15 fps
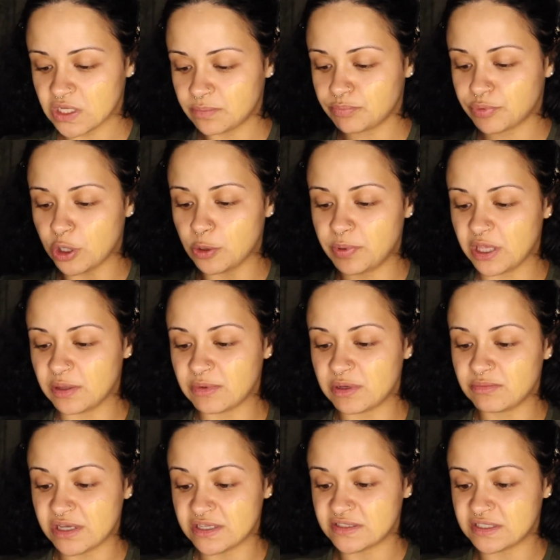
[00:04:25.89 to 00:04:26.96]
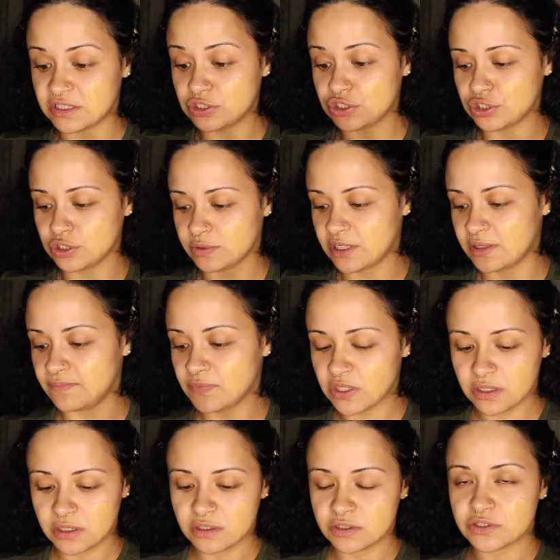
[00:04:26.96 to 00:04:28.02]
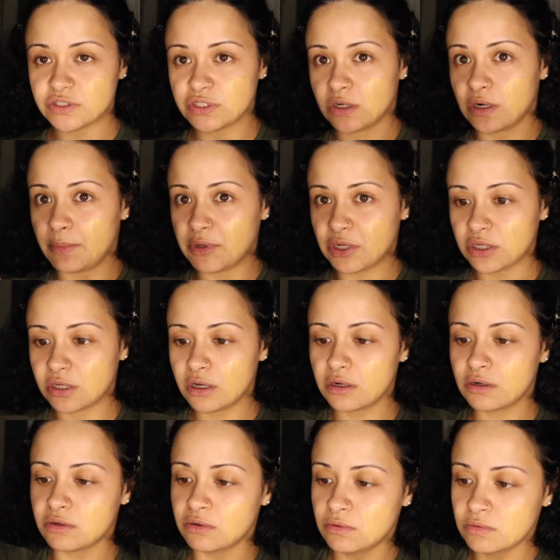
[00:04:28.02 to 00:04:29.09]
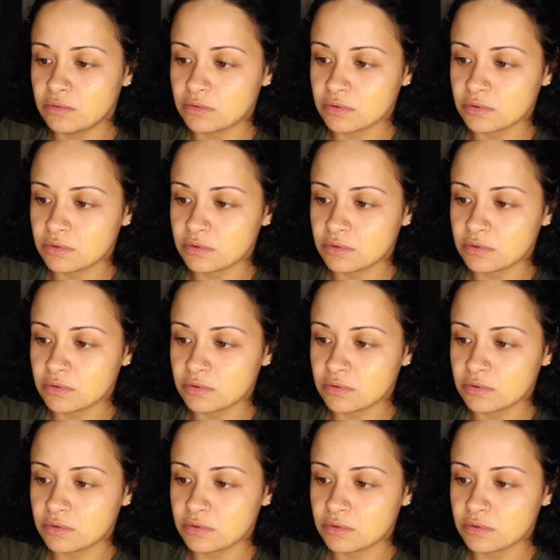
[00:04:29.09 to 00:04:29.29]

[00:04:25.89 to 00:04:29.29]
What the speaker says: Pro Pigment mixed into it. So I'm gonna go,